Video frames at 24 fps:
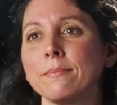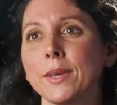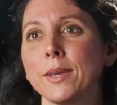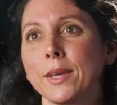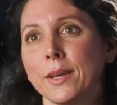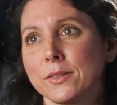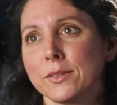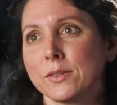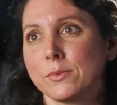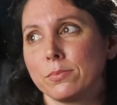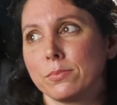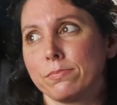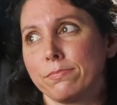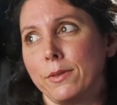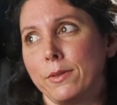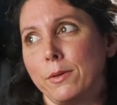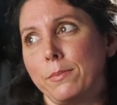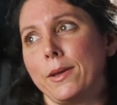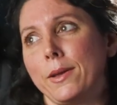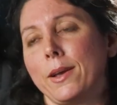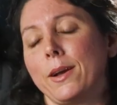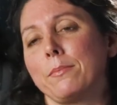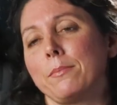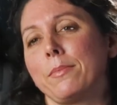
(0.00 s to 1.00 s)
because you
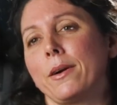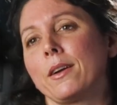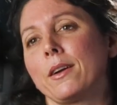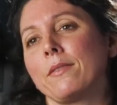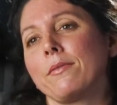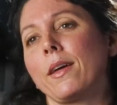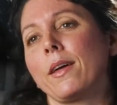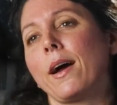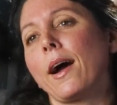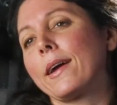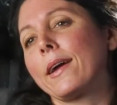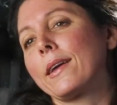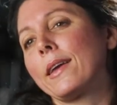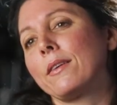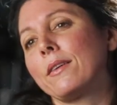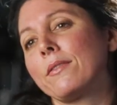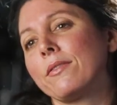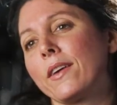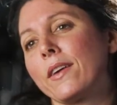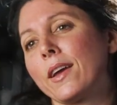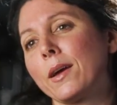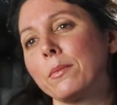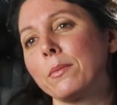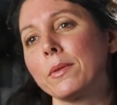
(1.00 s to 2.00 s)
become part of the Hocking
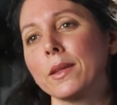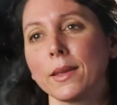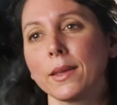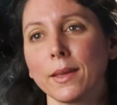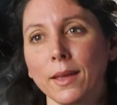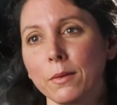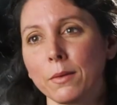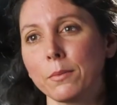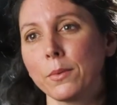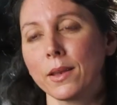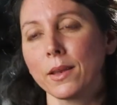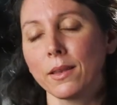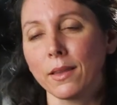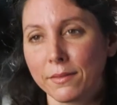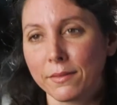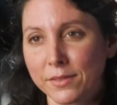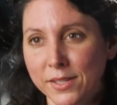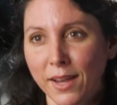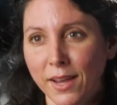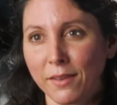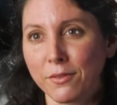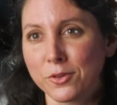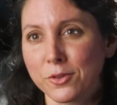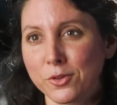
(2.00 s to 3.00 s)
family, and we'd love
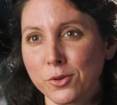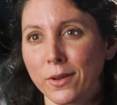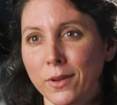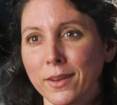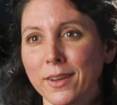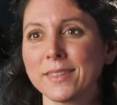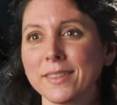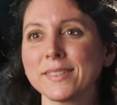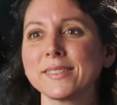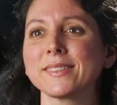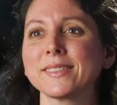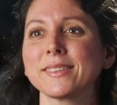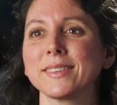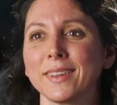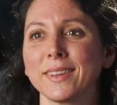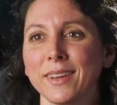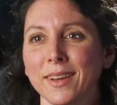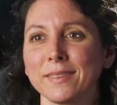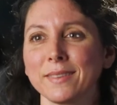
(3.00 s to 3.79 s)
to have you join us.